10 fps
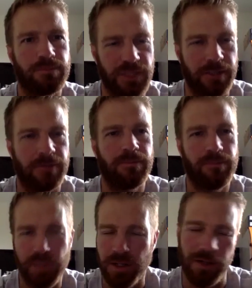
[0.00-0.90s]

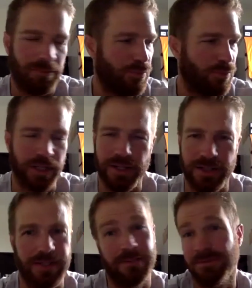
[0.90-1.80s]
Yeah.
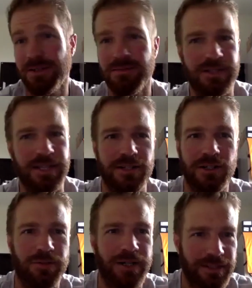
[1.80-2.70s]
Brilliant. That says it
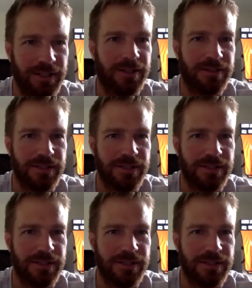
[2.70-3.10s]
all right there.